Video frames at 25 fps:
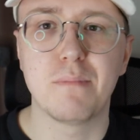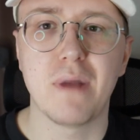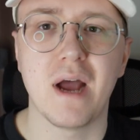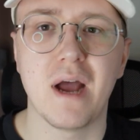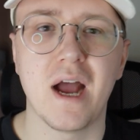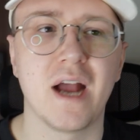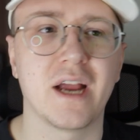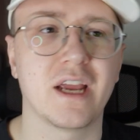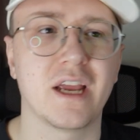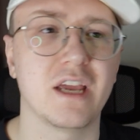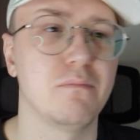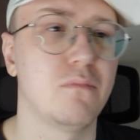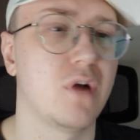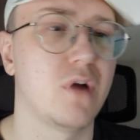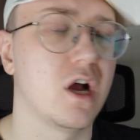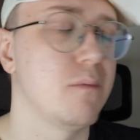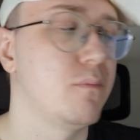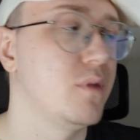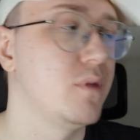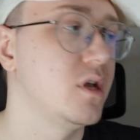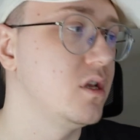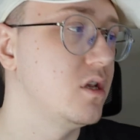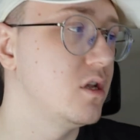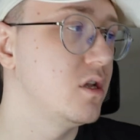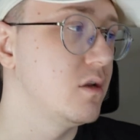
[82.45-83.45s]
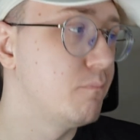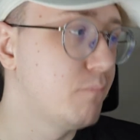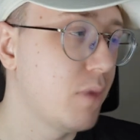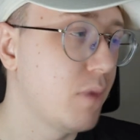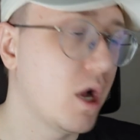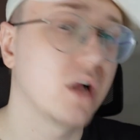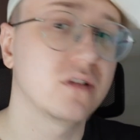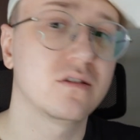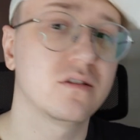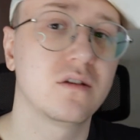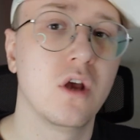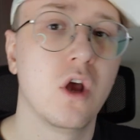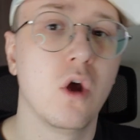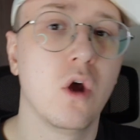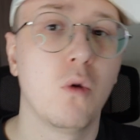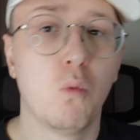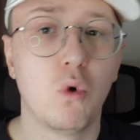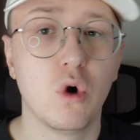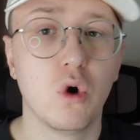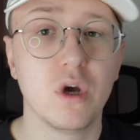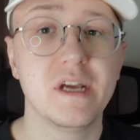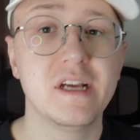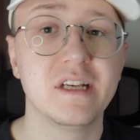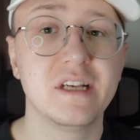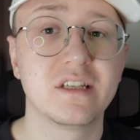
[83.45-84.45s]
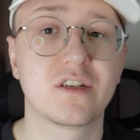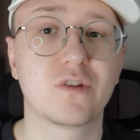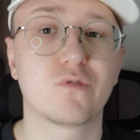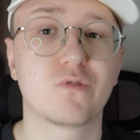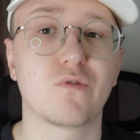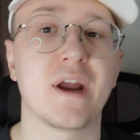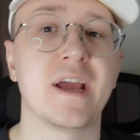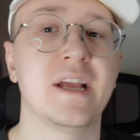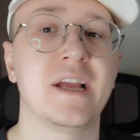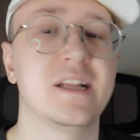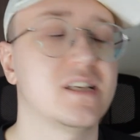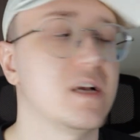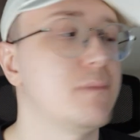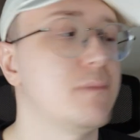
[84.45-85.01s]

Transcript: pack in my opinion. But what is great